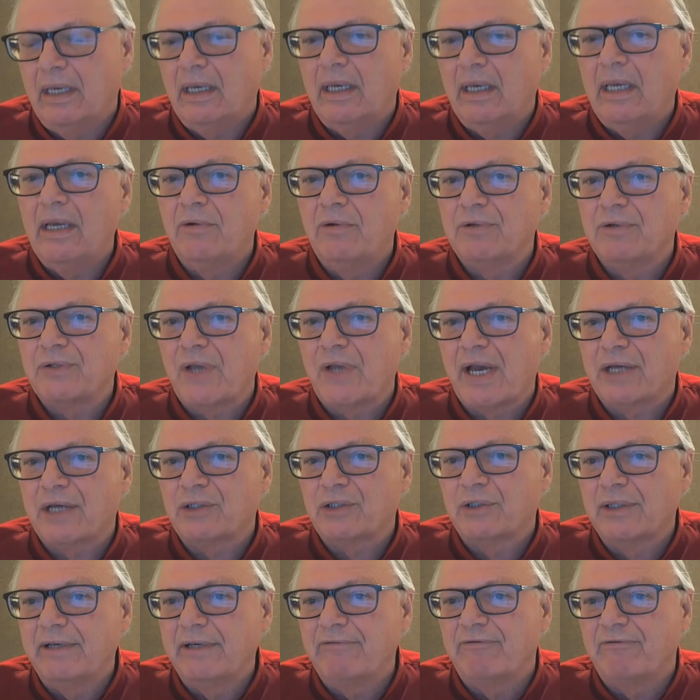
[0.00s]
He was
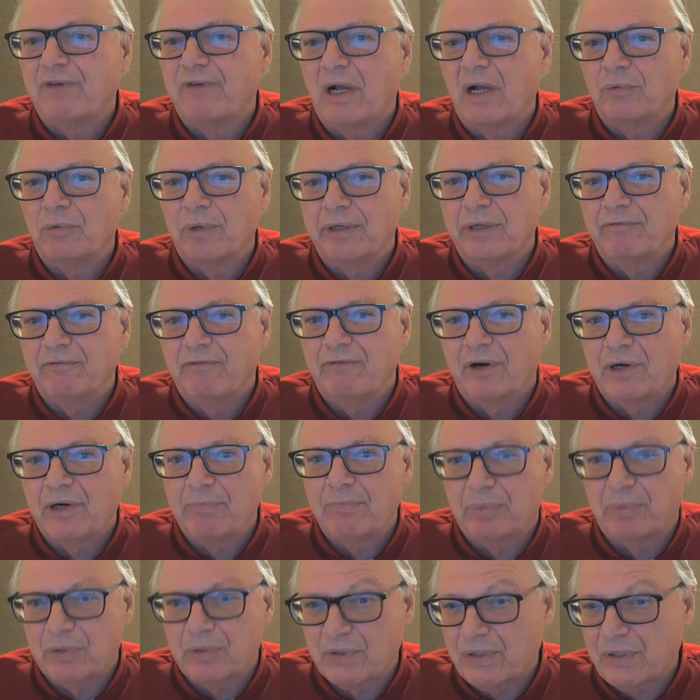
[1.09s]
actually following very
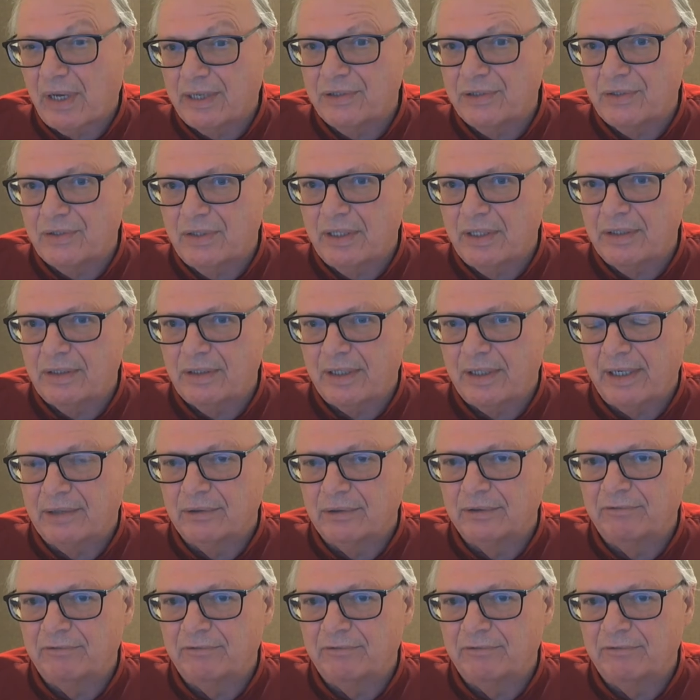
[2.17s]
precise detail.